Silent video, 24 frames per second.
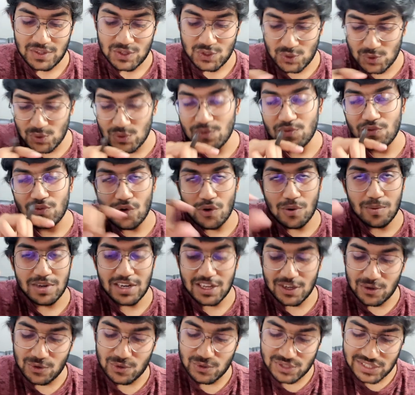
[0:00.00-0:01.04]
So the
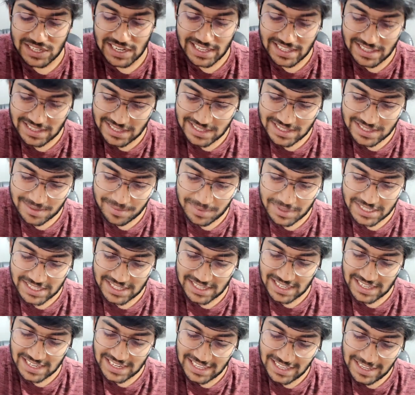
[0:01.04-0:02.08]
formula goes like this
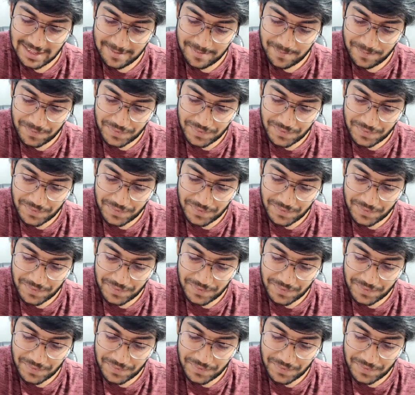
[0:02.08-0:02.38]
basically: